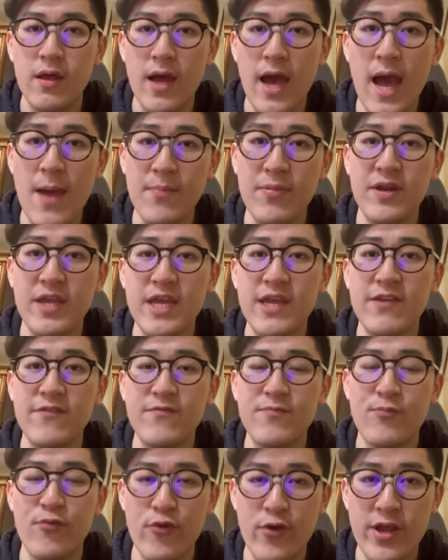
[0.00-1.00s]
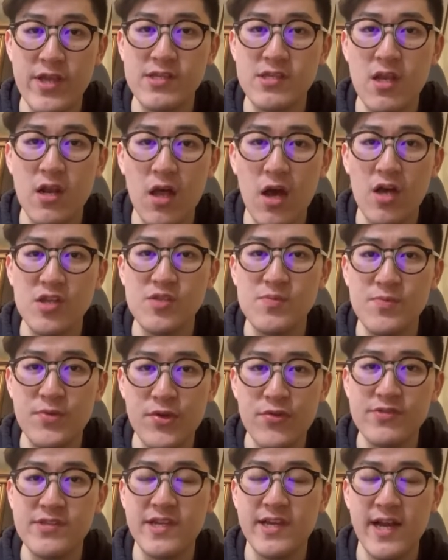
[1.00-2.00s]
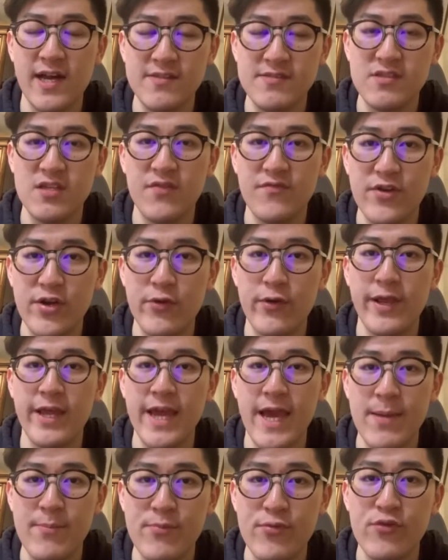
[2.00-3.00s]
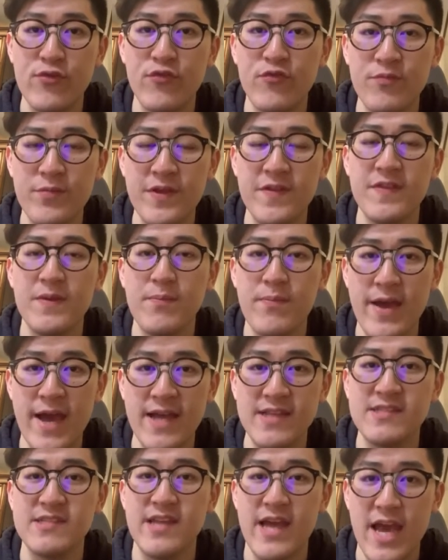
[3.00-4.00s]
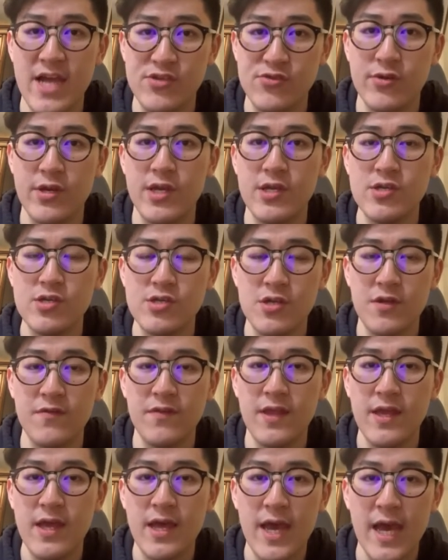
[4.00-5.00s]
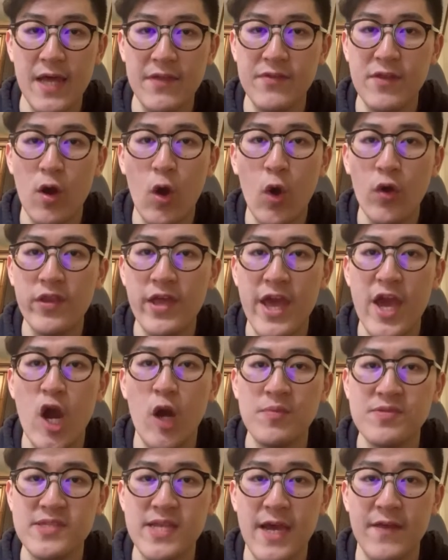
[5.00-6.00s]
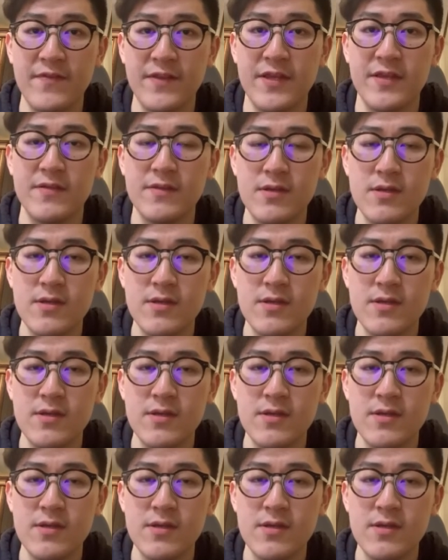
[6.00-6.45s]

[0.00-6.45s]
I believe Prince Claus Music Conservatory can prove me the best education and all the helps I need.